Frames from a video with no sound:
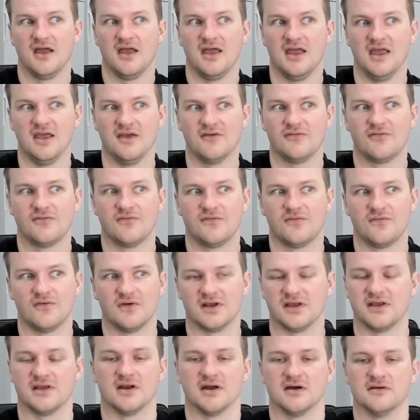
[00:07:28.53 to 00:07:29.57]
if,
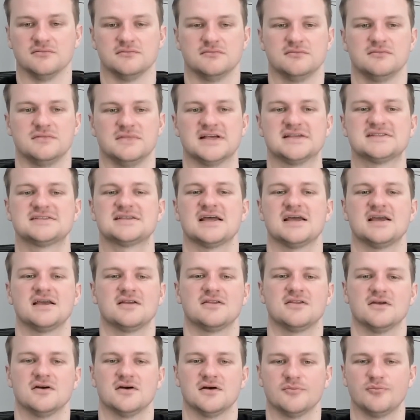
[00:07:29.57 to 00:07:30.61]
let's
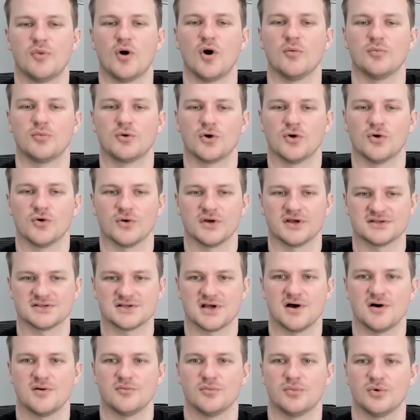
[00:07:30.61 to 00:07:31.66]
take the Popcore
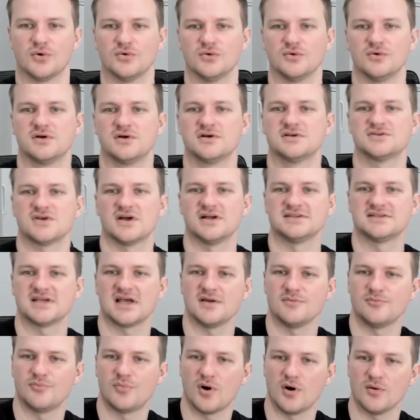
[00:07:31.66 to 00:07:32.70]
example. So I
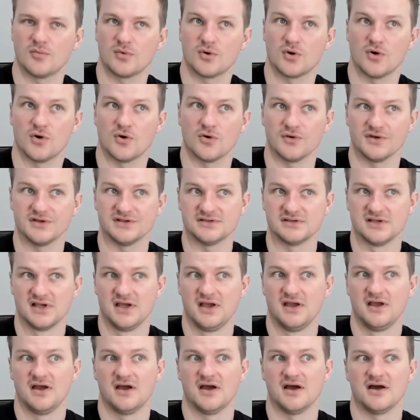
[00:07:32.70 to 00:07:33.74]
say Popcore is,
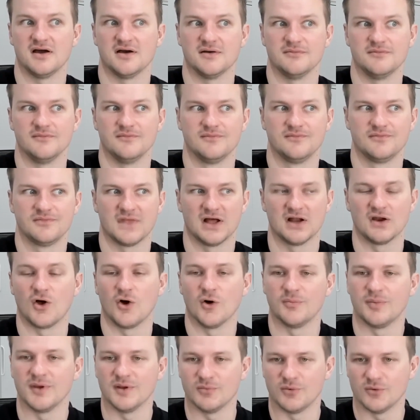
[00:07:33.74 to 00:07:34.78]
a
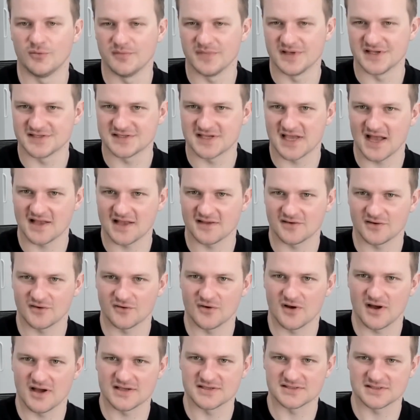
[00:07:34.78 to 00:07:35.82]
lot of people
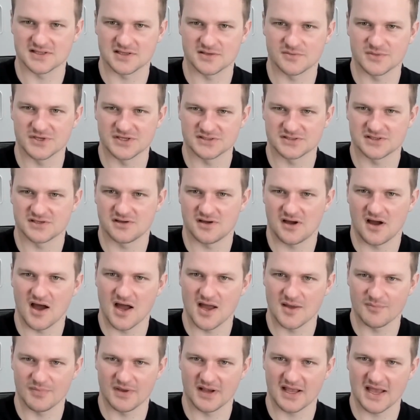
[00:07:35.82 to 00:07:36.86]
miscategorize them as
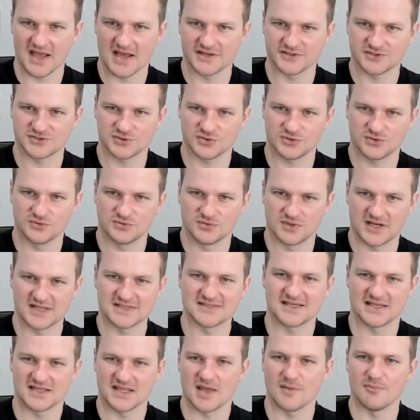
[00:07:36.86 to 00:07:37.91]
hyper casual. I'd
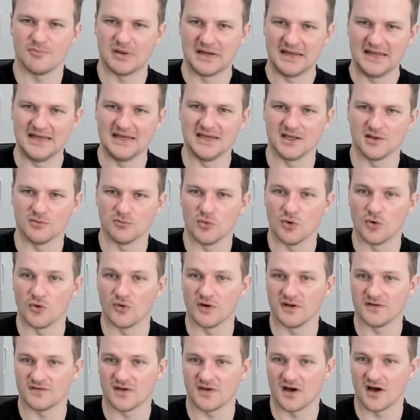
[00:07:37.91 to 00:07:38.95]
say they're bleeding more
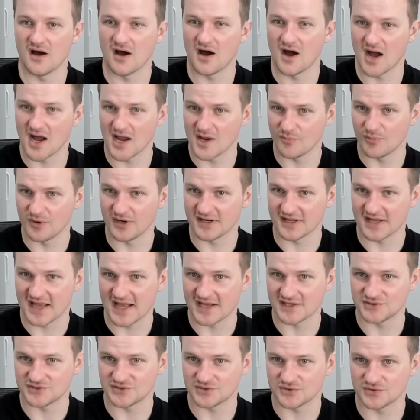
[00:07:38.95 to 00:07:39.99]
into hybrid
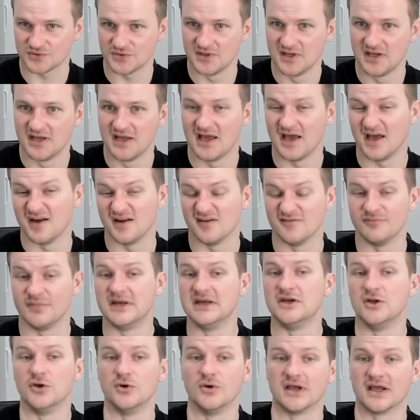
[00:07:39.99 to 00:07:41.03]
casual and have
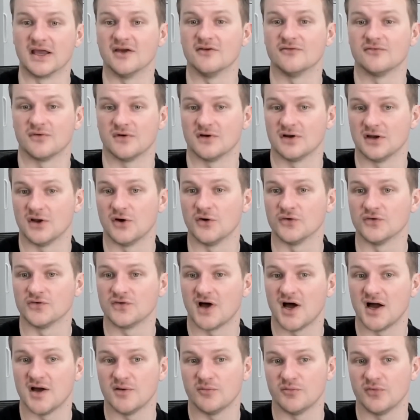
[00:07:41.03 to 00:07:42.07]
been doing it for a long
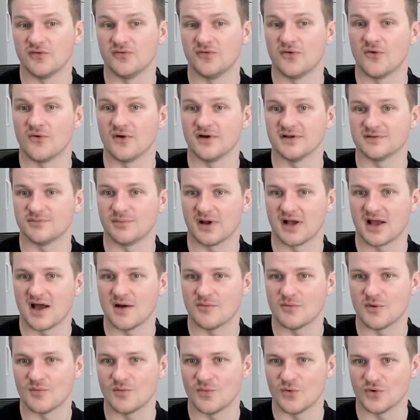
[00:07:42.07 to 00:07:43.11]
time before it's
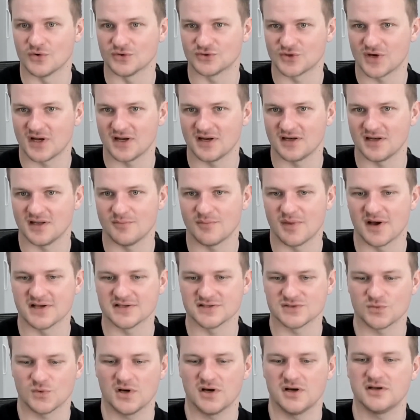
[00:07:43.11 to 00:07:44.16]
become a more trendy
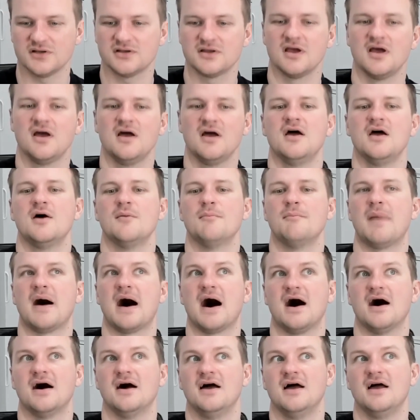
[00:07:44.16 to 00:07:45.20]
buzzword.
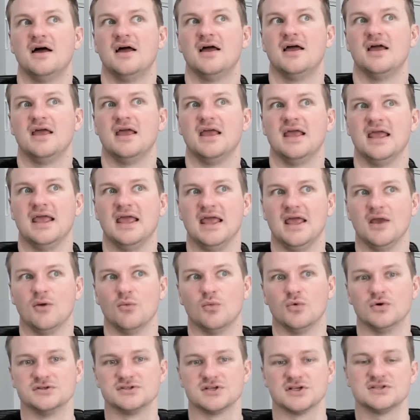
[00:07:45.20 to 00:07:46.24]
But it
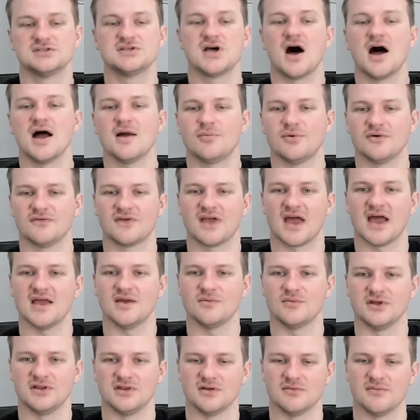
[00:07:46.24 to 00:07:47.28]
was a type of
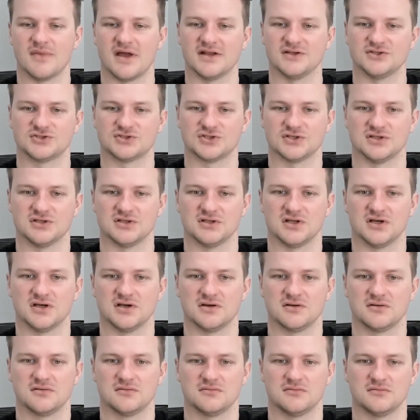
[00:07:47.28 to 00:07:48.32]
game and dimension
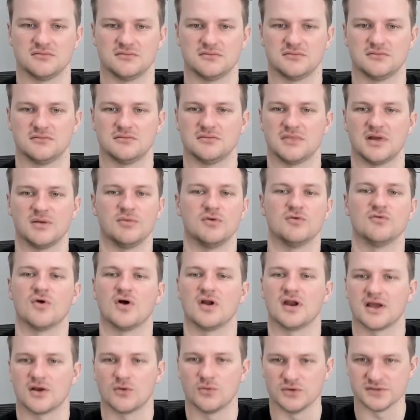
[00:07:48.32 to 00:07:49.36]
that maybe
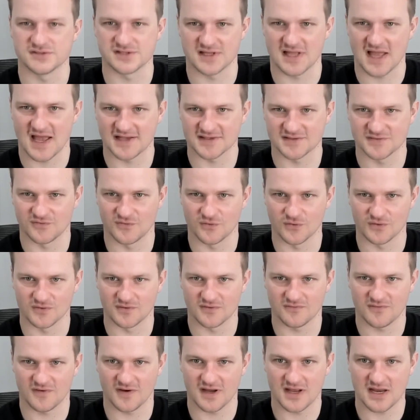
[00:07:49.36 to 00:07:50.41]
Rollic wasn't as
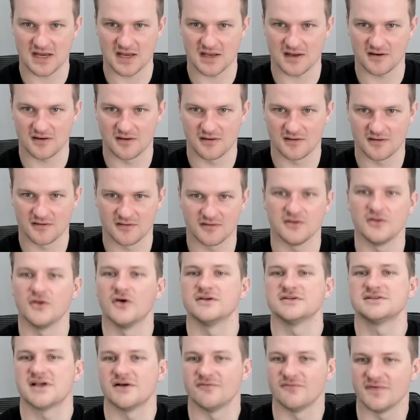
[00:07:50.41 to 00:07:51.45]
fortified in,
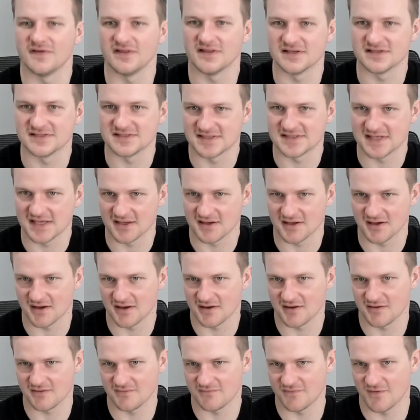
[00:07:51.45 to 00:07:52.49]
not something that
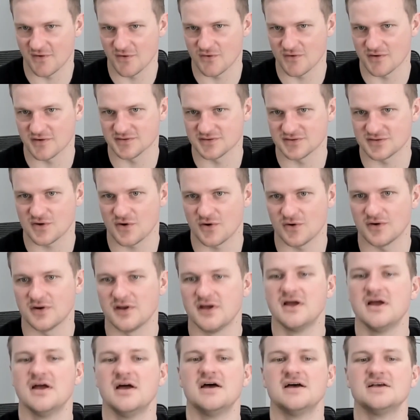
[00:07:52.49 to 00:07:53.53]
Zynga had focused on.
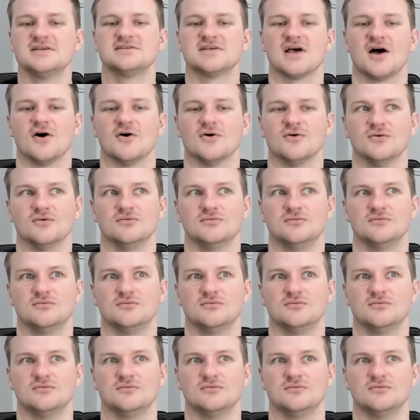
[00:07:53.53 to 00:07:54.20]
So